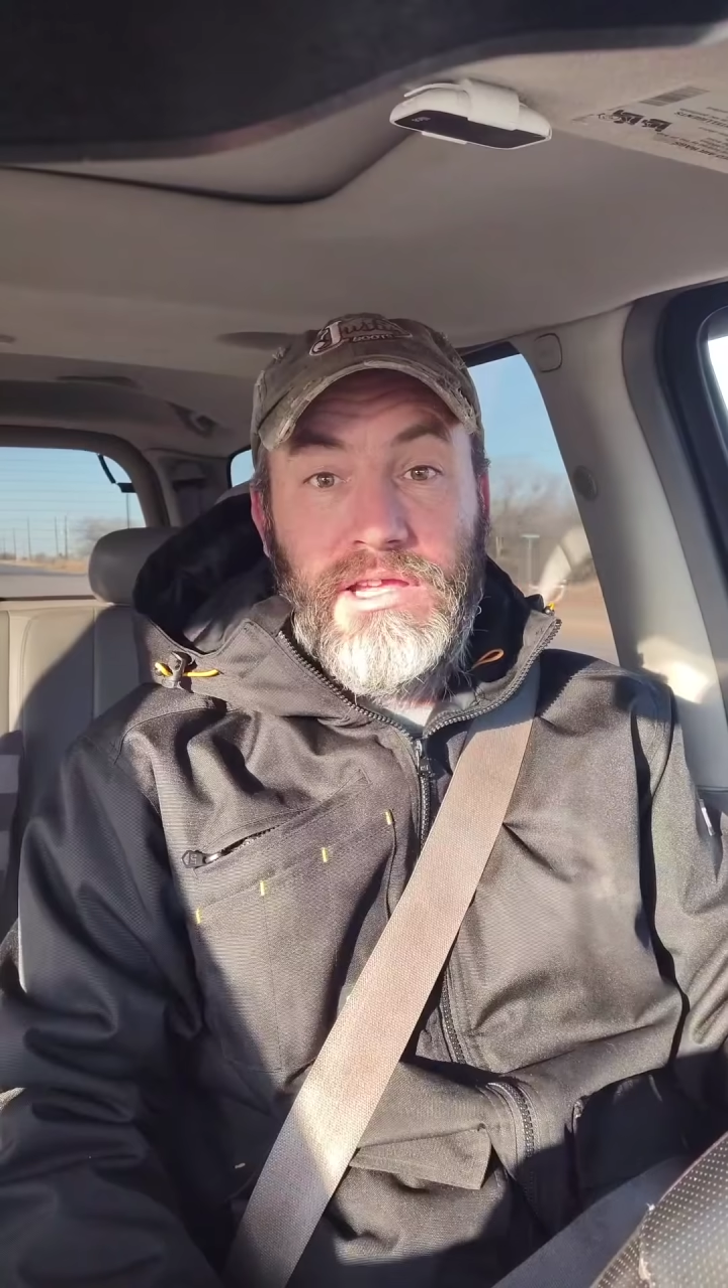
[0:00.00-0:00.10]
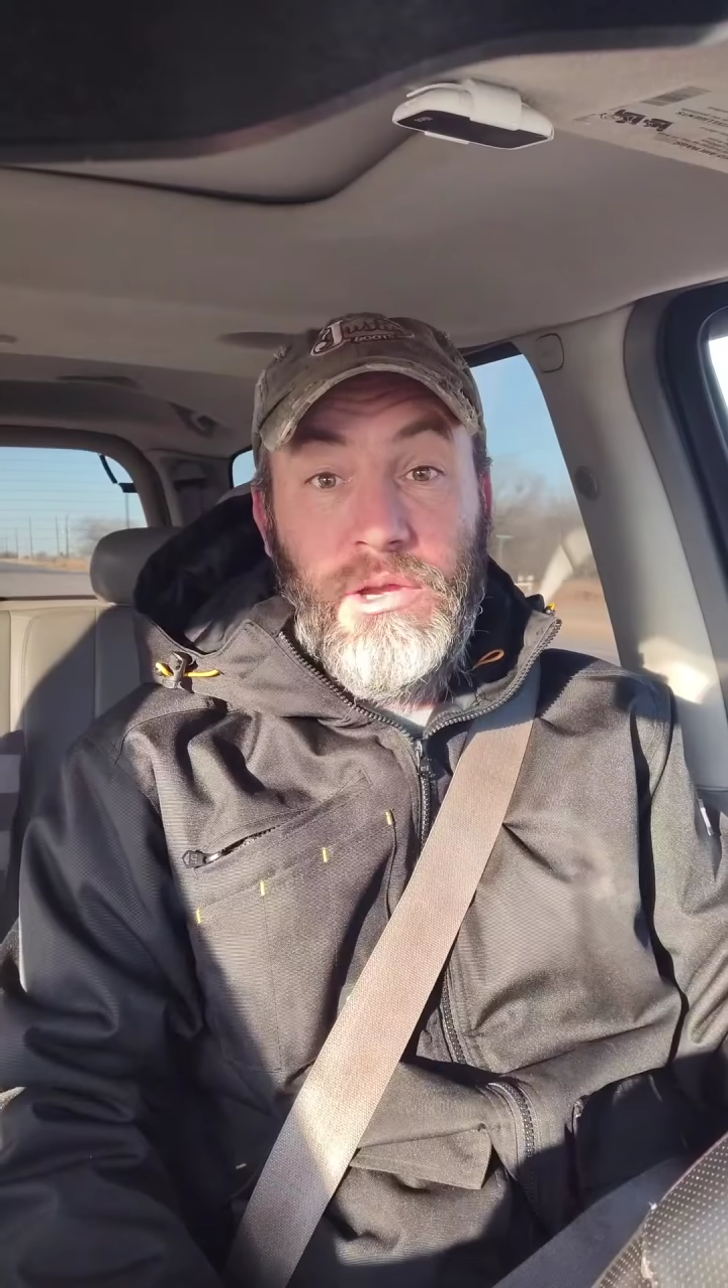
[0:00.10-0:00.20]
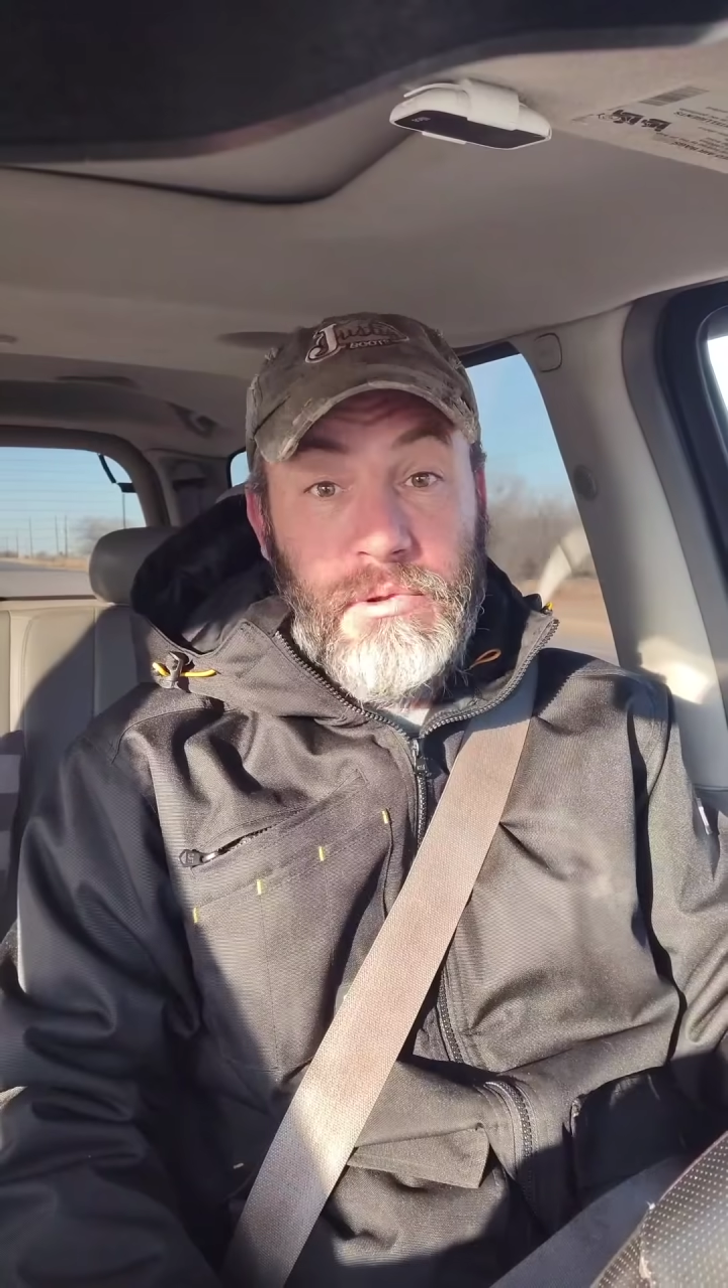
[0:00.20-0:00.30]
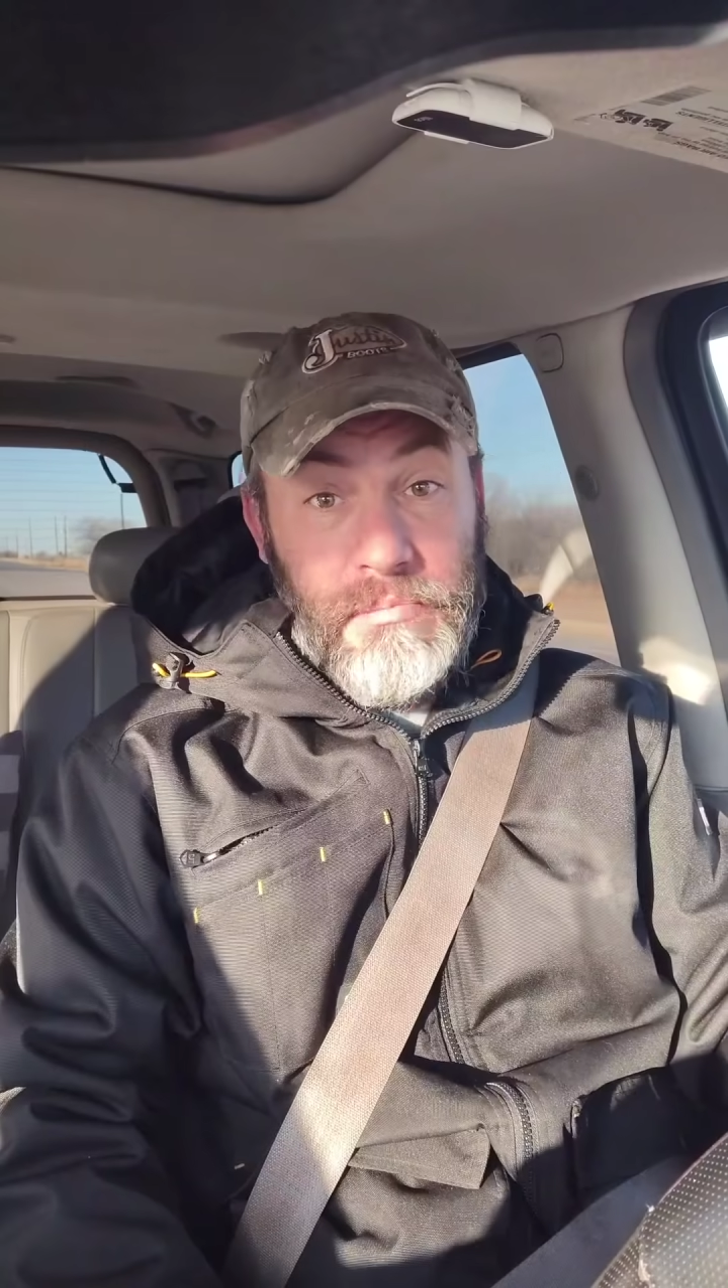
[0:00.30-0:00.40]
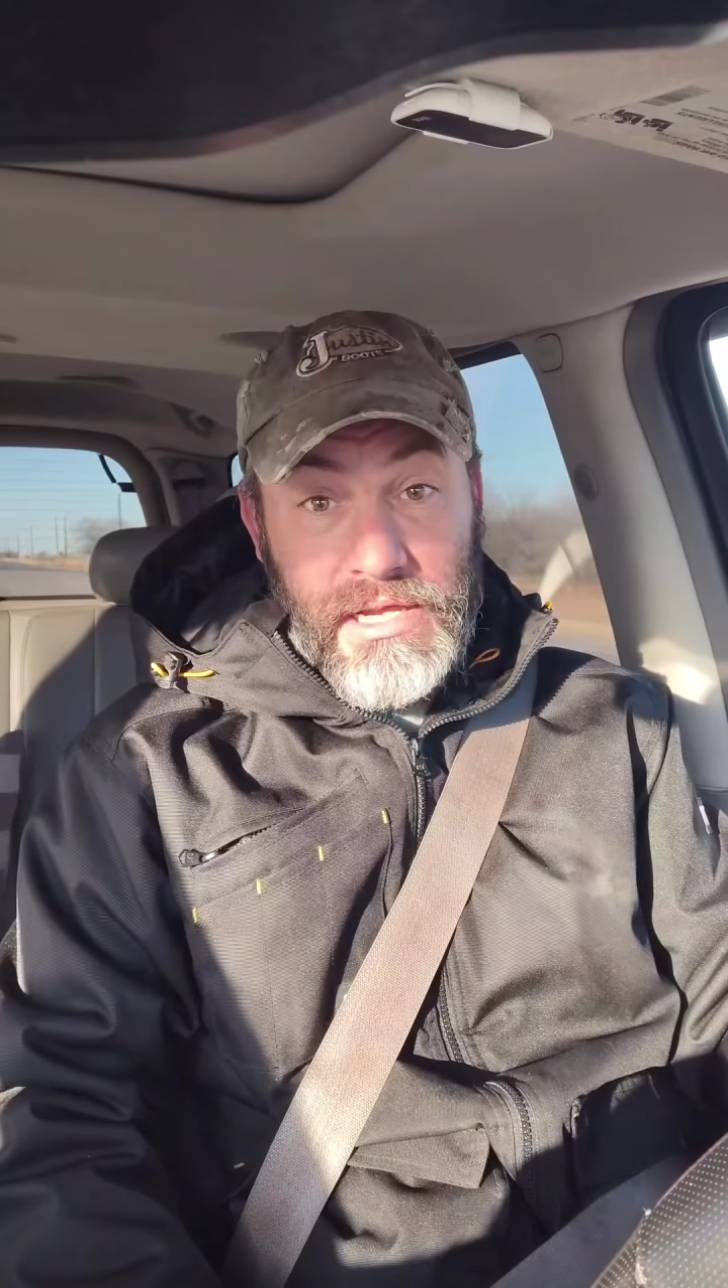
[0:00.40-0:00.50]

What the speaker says: human